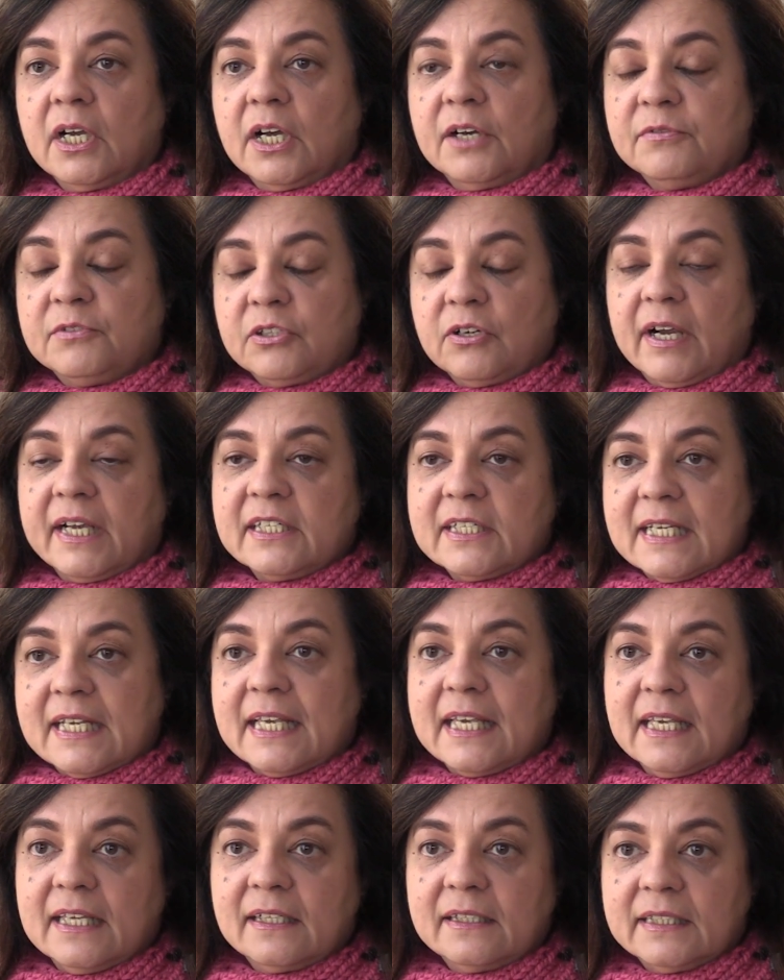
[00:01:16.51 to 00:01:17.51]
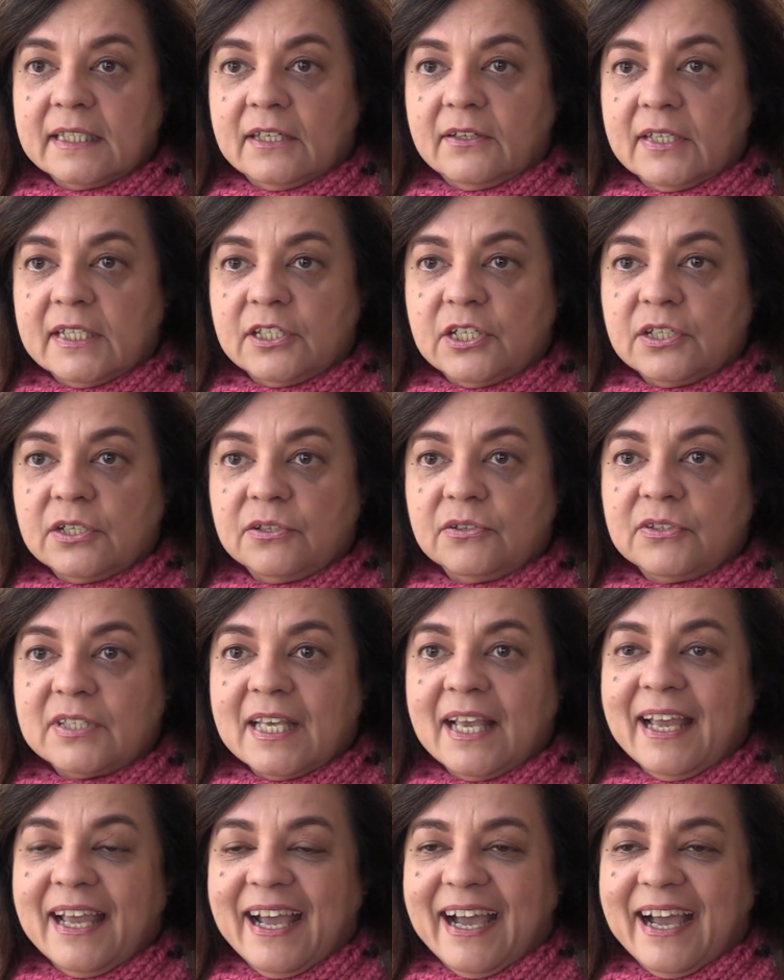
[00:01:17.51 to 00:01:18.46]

of trying to heal their issues.